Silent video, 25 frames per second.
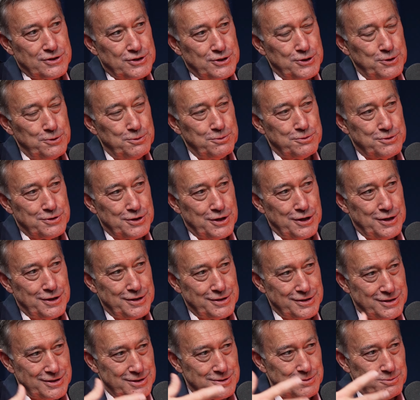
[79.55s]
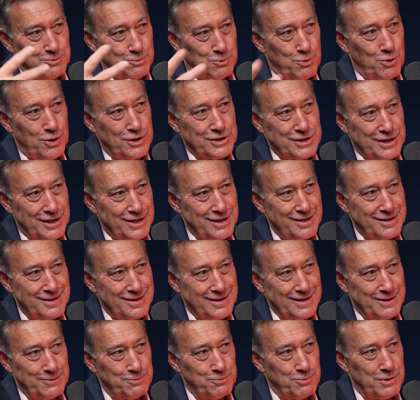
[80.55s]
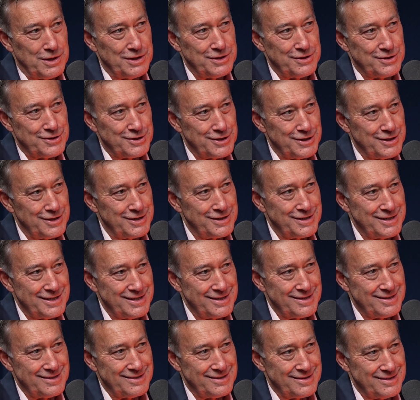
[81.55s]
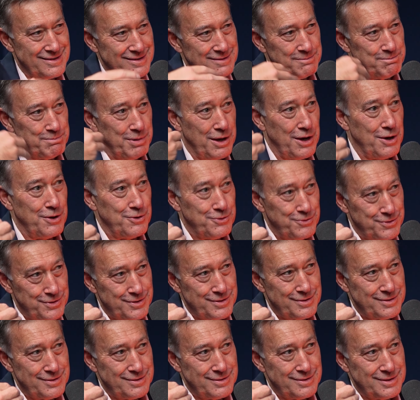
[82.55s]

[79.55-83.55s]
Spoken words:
2/3 water and 1/3 bone.